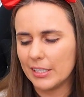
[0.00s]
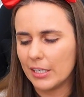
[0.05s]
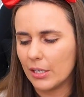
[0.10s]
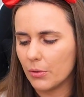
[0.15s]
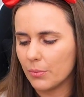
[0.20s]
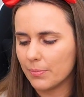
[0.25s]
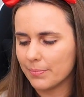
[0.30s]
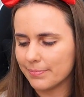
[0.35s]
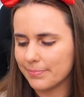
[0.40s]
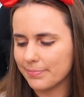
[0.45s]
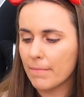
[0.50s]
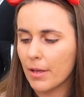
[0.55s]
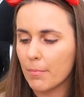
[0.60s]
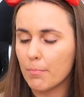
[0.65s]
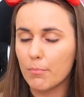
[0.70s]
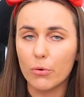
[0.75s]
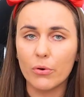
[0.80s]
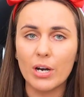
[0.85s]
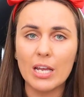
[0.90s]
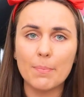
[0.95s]
you know.
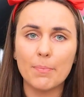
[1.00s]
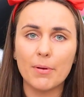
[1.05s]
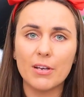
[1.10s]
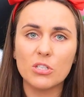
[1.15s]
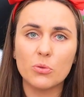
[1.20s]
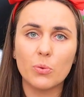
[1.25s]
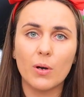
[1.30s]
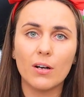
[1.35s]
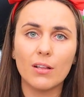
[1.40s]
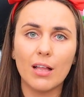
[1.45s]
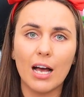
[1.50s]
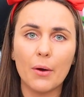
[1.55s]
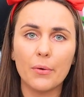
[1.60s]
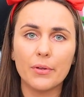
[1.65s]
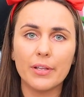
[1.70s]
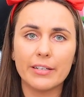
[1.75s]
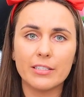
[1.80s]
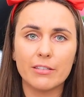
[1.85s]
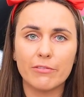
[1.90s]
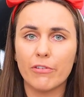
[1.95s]
Mareep as well, I
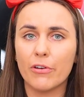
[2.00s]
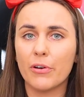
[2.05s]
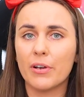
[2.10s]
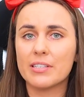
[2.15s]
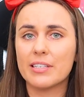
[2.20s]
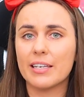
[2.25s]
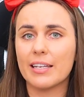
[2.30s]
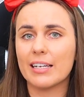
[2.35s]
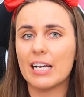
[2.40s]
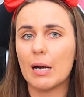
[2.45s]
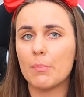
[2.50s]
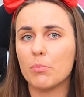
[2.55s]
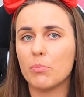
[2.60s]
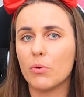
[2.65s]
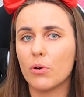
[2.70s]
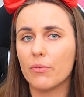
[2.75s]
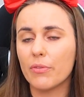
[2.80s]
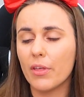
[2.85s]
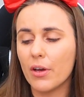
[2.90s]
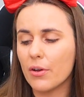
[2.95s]
would like to focus and get a couple
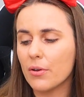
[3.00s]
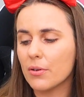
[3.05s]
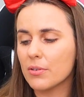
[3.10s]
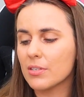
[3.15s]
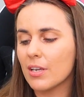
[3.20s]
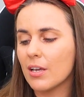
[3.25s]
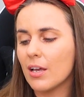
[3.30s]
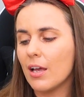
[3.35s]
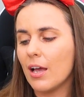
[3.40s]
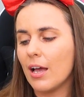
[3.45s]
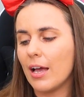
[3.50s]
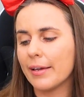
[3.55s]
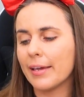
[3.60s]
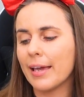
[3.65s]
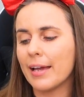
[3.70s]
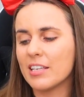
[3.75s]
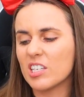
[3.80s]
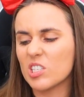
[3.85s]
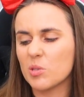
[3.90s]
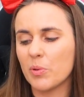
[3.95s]
more of those.
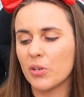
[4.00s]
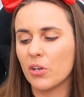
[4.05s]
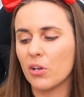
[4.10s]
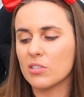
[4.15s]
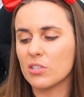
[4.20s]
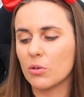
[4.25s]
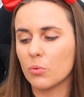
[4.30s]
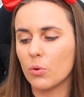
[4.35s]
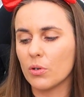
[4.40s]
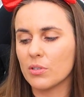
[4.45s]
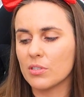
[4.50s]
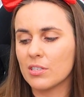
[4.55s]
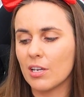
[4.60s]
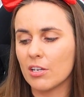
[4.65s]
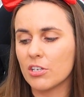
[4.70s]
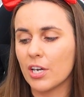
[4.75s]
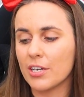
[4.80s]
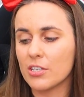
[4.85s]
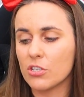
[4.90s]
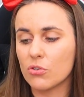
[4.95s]
Again, just because it was
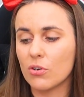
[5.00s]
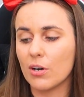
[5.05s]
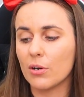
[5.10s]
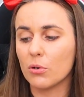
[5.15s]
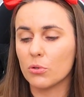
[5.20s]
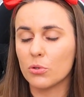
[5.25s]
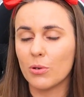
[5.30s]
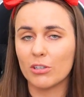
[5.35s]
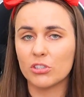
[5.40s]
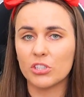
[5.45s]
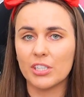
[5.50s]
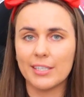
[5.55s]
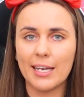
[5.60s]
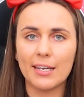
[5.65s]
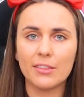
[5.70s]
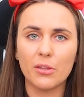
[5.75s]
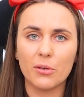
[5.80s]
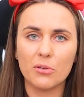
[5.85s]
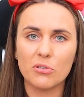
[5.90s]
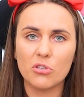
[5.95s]
such a struggle to actually
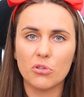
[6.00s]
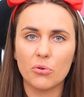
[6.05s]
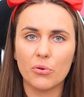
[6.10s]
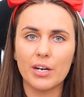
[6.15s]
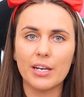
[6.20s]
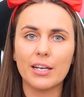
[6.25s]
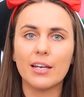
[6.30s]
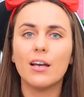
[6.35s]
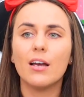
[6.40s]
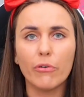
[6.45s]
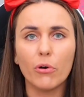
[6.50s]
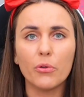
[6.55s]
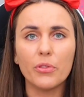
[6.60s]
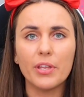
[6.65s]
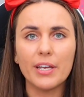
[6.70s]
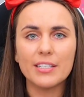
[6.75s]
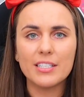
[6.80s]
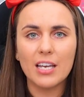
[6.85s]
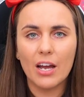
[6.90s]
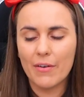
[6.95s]
get those 3. For
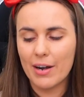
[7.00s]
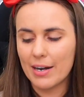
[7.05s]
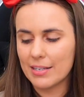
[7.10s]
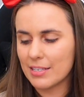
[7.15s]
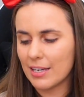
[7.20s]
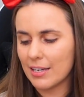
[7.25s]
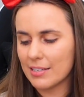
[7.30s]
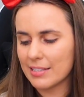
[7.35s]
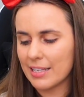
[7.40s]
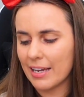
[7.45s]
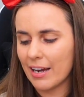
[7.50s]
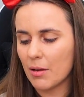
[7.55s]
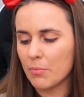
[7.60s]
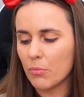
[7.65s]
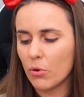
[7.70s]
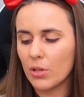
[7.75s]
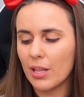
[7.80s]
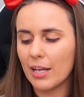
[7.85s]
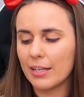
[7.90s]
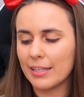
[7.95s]
the Tyranitar's there,
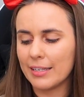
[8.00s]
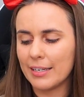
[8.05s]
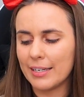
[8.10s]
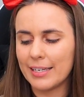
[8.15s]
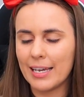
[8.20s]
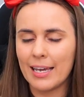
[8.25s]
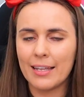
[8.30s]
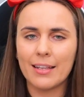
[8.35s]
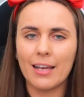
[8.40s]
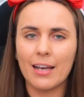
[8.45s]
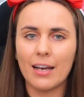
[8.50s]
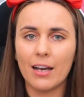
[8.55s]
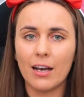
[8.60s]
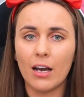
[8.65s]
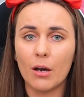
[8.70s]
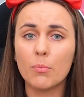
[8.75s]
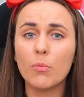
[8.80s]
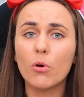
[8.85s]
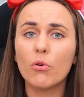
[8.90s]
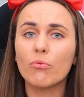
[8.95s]
I'm more likely to get,
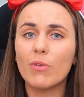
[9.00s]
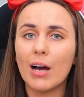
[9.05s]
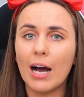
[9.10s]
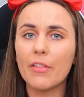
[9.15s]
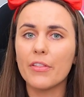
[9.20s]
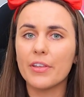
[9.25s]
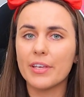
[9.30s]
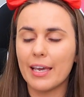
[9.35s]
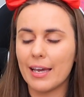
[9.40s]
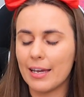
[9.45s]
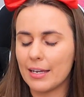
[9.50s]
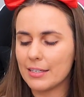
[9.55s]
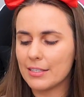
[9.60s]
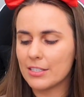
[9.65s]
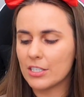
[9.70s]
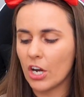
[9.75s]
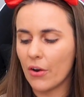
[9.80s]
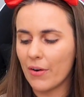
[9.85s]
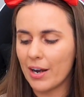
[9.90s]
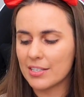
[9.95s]
I'd more rather
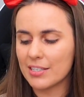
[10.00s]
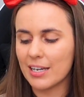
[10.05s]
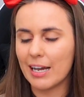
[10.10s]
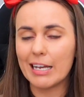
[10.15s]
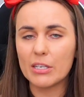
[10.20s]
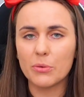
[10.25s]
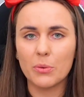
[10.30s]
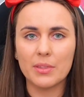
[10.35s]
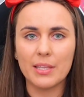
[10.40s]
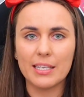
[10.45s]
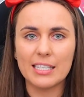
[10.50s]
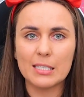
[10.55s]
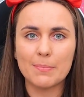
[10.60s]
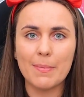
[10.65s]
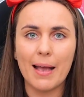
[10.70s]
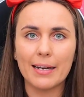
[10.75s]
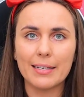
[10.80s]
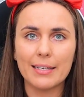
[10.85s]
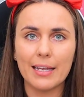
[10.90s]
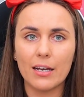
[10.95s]
get Tyranitar's with the
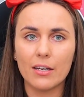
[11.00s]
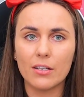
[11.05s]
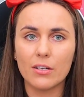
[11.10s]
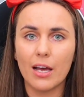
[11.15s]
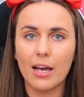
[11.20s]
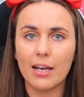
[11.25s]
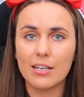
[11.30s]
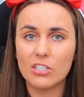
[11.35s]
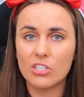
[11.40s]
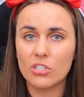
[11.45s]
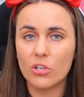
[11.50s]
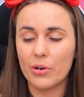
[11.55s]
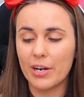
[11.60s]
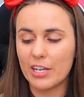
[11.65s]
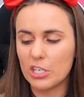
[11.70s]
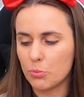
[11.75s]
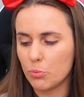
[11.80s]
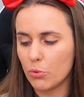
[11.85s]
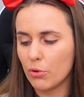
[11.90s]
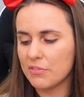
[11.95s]
Smackdown Stone
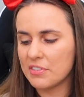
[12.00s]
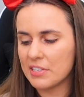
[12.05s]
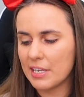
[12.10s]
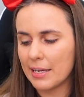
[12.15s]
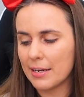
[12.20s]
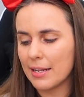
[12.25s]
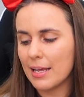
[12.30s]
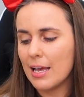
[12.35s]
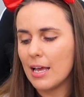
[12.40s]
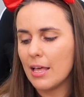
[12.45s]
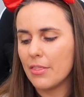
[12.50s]
Edge moveset